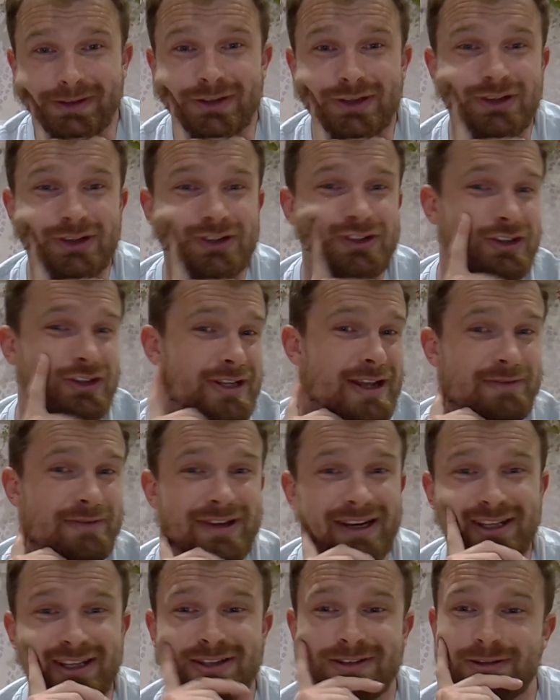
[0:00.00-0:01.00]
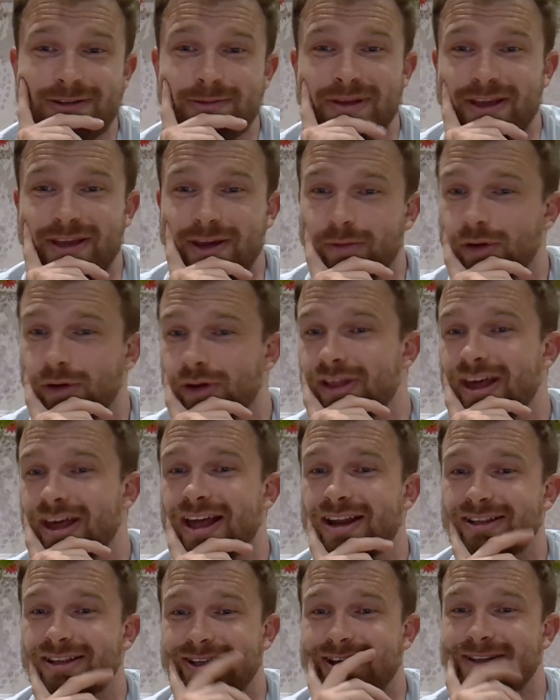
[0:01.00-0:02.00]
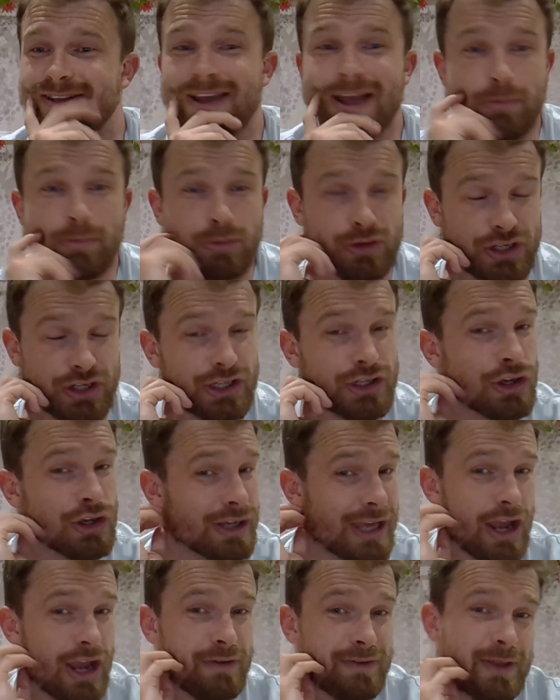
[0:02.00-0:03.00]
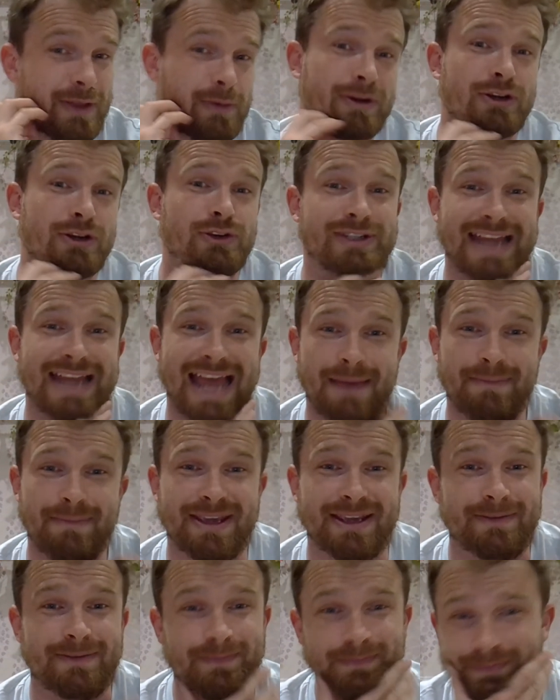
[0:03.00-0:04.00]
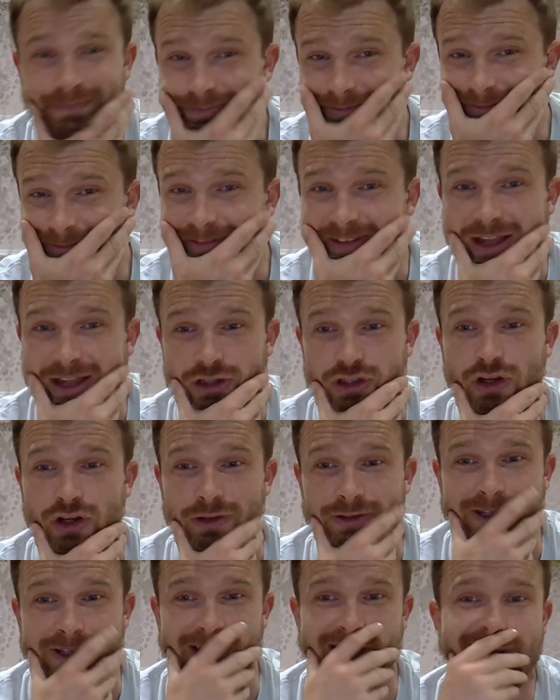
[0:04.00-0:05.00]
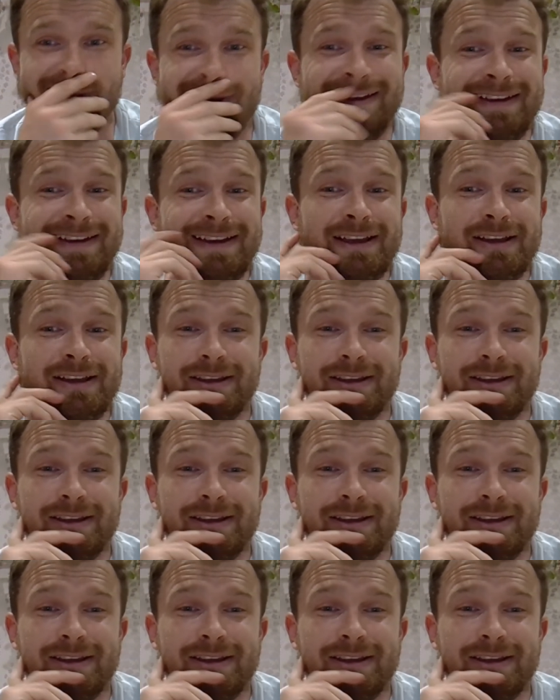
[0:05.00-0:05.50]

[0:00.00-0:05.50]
So she doesn't have to listen to me go, what the hell is this? But she couldn't get over that we're losing Emmy. That shocked her.